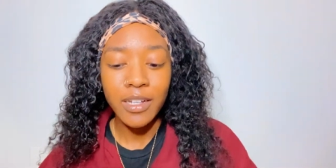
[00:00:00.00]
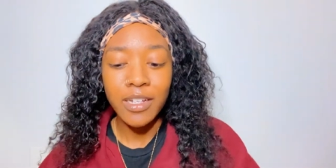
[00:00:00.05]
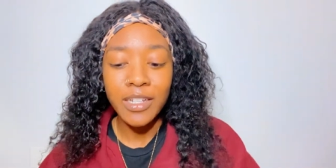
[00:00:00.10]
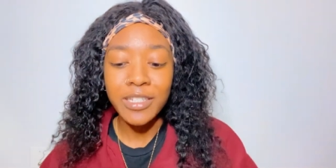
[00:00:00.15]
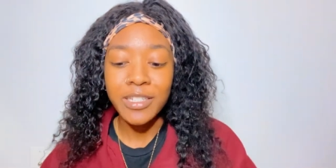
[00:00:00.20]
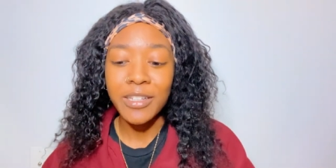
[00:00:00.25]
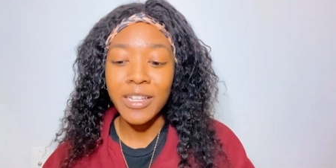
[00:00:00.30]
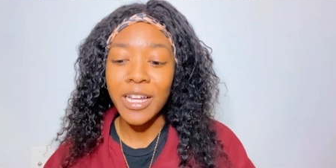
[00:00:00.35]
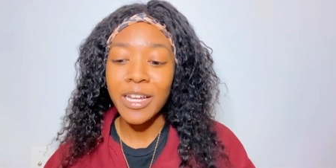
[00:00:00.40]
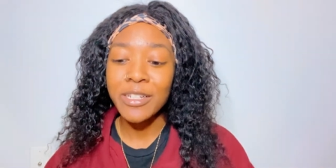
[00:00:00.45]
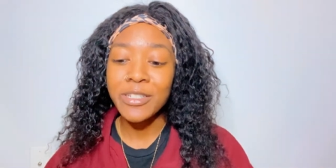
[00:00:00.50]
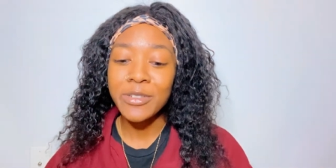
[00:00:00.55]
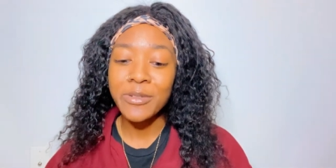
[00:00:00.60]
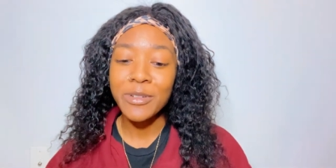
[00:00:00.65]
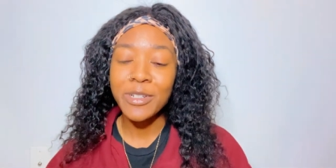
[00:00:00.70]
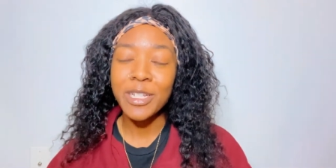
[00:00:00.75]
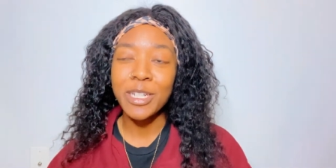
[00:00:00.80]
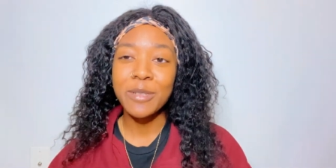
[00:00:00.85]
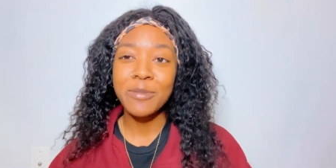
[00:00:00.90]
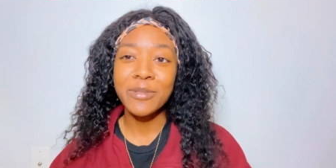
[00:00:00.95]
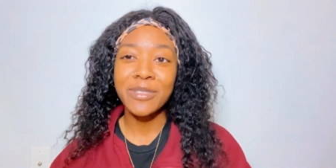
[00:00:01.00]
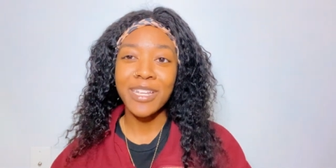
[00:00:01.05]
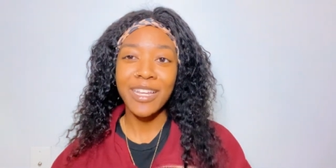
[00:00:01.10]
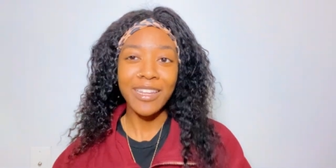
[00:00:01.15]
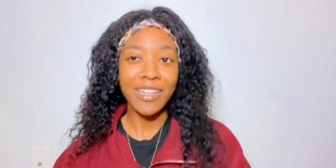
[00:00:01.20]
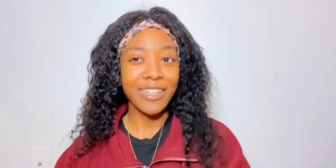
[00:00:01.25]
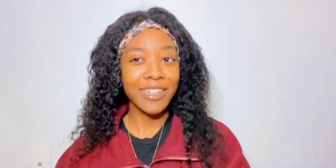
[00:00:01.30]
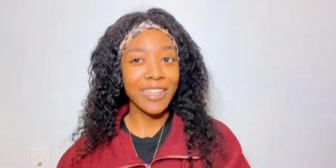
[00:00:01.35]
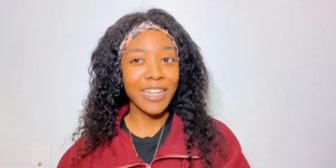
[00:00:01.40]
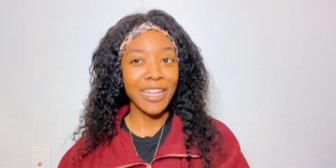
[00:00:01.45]
So that was really
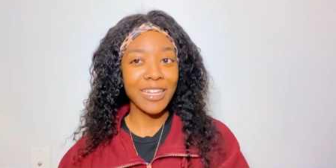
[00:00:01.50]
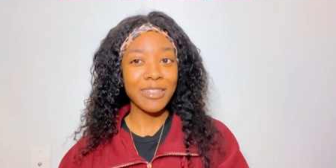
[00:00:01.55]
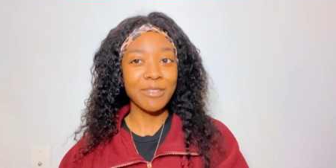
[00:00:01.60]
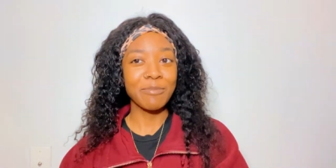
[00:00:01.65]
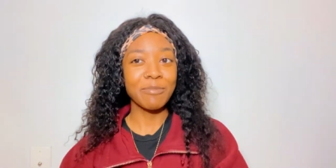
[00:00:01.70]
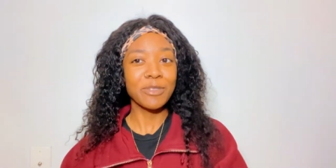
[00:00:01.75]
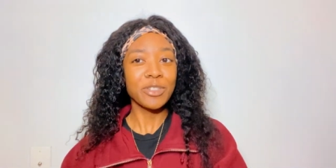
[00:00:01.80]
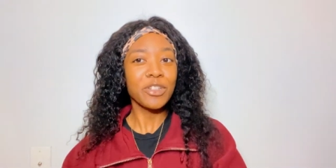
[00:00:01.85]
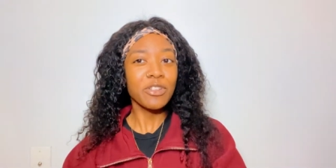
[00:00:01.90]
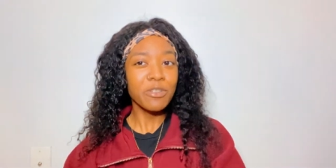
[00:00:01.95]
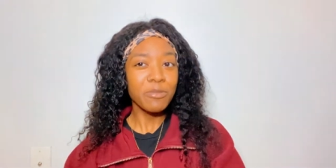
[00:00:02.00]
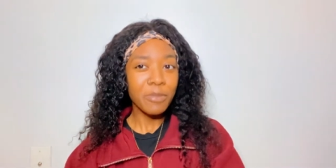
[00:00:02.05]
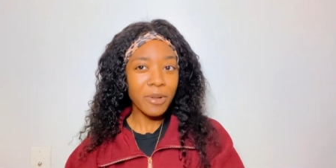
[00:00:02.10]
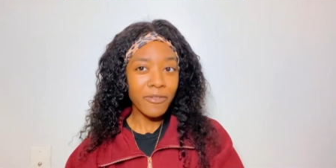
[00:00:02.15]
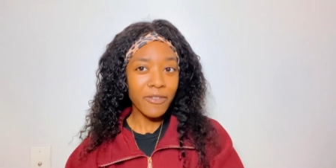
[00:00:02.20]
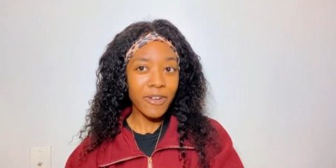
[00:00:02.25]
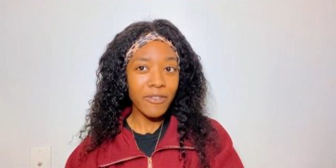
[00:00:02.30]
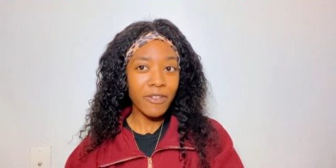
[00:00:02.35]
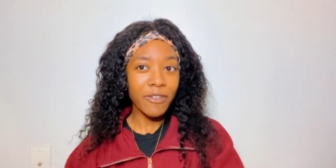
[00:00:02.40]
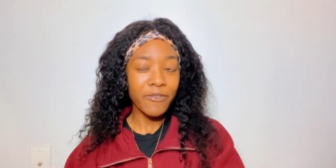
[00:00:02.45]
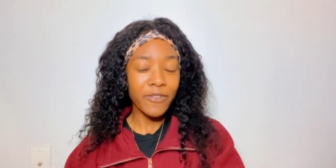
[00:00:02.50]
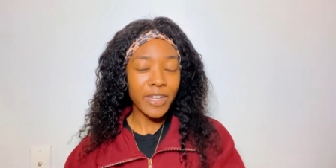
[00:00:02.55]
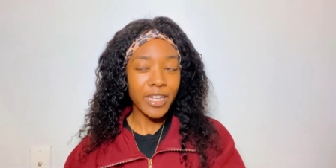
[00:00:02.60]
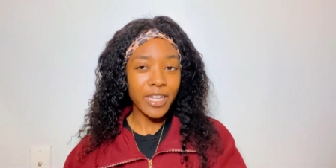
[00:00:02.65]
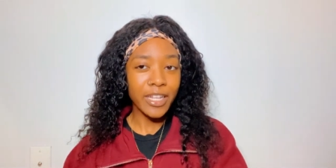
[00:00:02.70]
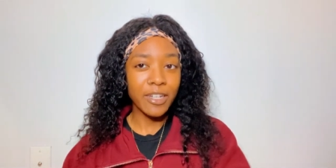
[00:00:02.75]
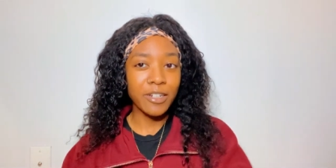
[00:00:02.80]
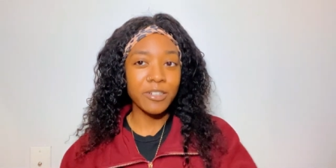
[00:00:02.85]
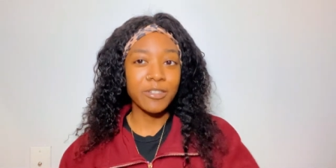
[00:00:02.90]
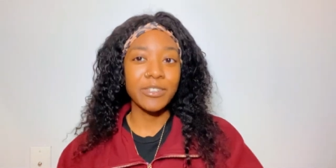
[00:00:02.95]
upsetting that two of my favorite
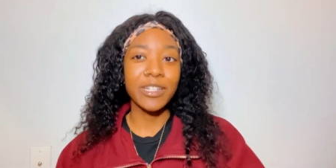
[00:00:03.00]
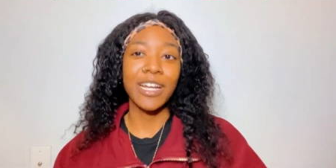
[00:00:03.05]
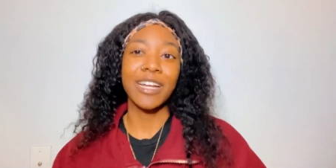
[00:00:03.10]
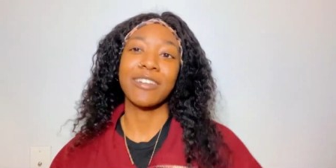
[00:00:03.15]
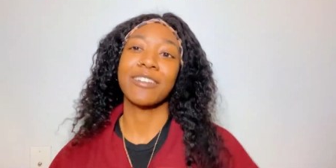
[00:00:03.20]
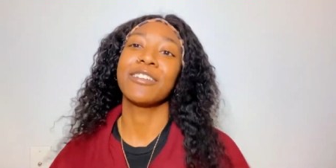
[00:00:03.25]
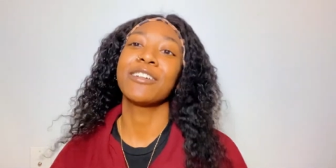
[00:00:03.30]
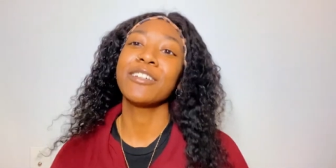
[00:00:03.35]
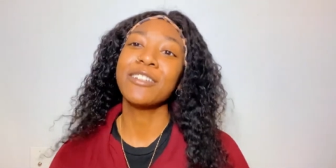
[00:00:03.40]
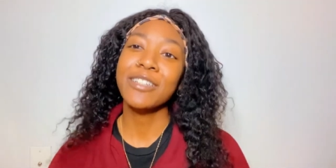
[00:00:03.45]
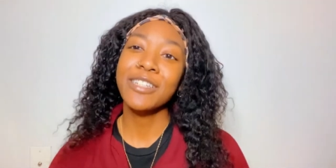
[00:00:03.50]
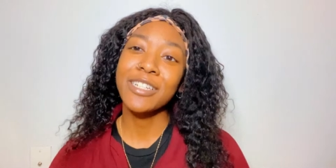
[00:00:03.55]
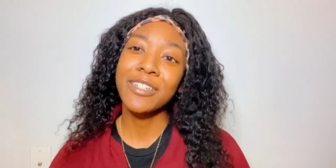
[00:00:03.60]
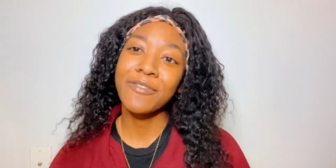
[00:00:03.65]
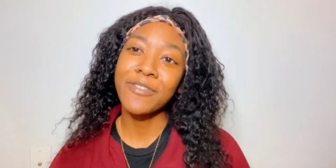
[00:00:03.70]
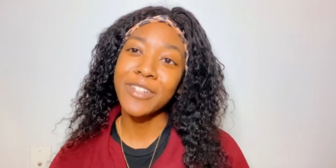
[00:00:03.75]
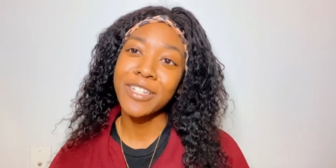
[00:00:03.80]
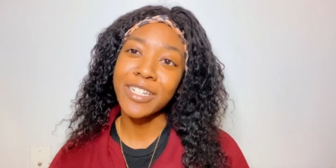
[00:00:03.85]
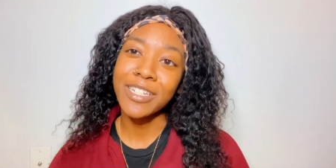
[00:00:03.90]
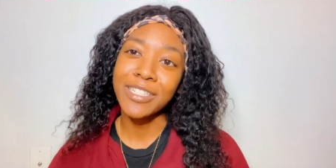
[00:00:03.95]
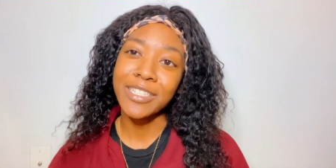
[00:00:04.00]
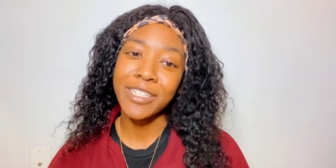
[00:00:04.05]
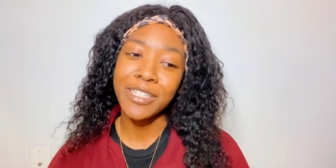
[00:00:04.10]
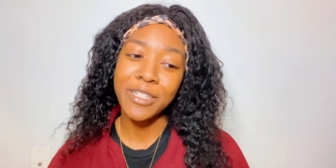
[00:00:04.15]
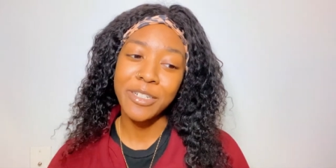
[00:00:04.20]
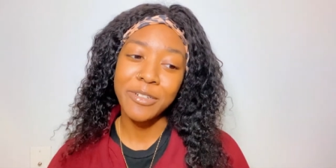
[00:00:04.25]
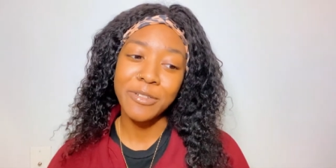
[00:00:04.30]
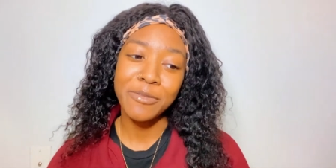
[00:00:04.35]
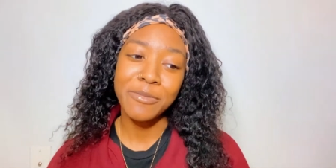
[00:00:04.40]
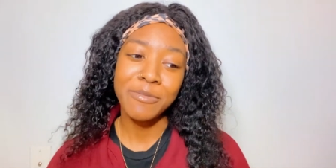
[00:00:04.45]
videos I couldn't even get to
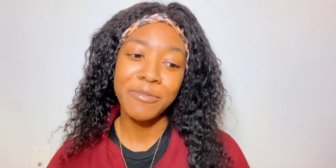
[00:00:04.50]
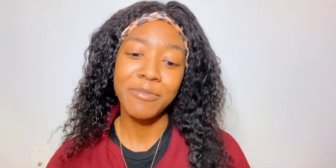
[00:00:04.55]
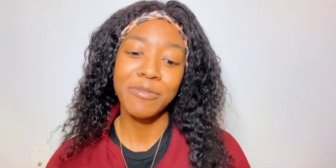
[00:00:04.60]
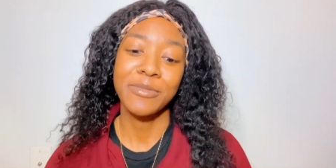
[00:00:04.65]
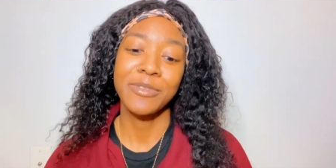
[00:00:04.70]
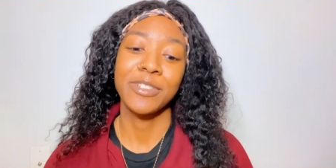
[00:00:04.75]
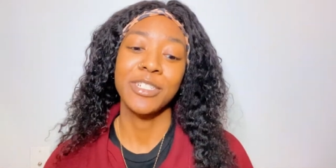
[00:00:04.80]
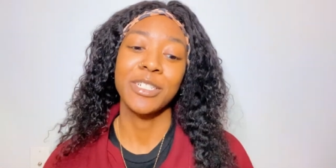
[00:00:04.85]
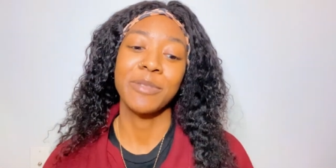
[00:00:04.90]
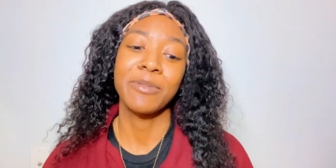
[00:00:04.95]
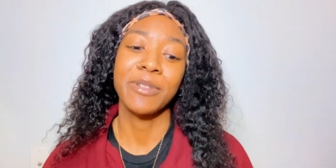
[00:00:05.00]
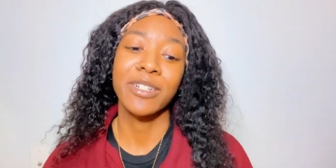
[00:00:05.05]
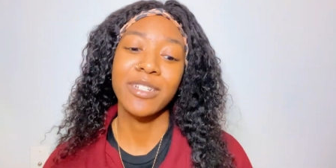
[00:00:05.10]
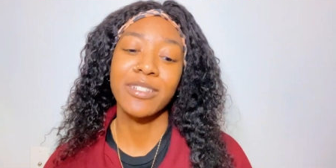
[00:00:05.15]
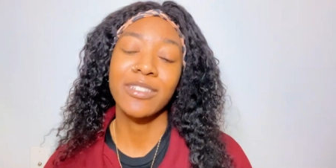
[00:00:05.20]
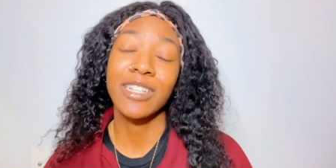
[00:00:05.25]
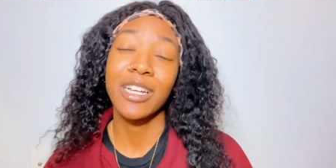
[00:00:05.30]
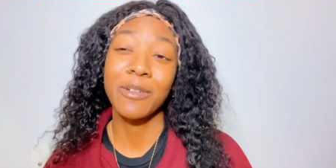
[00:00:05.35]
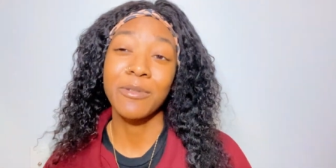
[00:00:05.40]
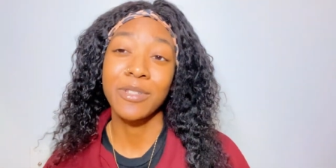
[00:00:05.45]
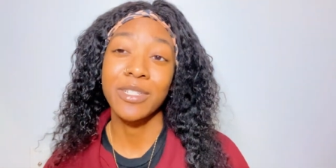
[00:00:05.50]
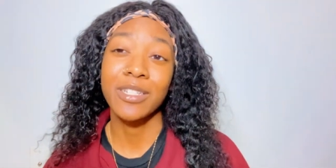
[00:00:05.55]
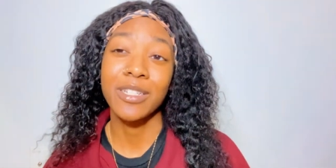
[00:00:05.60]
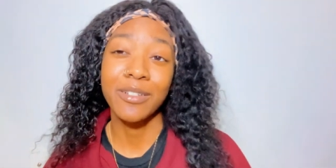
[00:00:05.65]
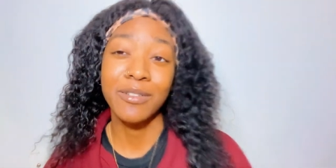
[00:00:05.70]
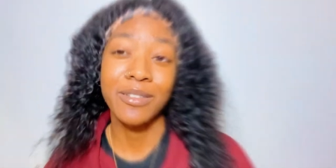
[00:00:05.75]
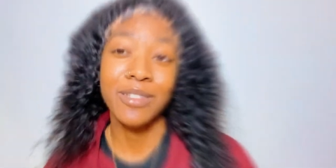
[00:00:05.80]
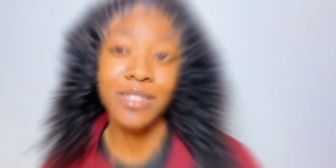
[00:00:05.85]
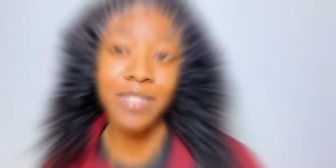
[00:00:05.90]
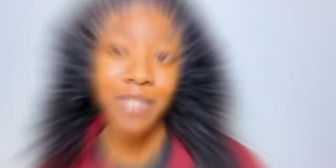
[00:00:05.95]
do just because I was
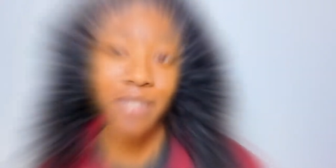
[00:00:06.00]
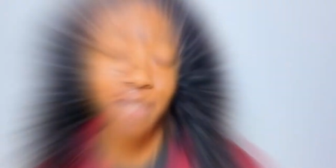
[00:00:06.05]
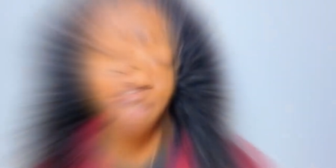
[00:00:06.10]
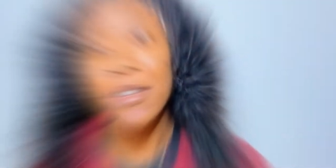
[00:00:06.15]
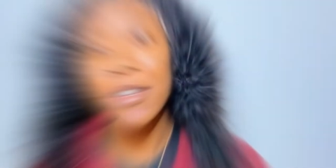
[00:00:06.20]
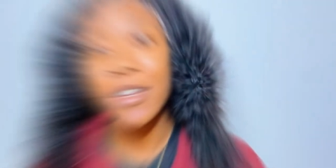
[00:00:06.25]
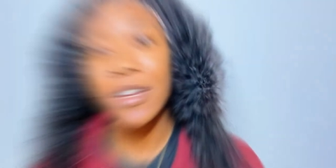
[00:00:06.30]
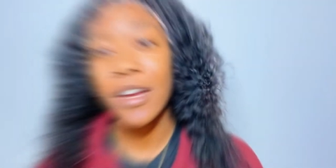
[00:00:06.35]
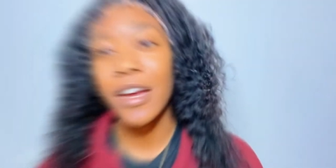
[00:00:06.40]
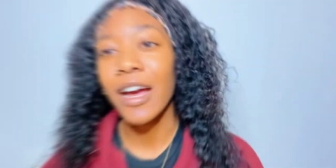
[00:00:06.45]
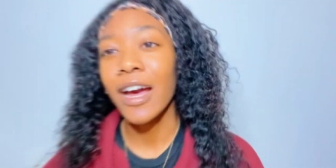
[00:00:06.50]
so, so sick.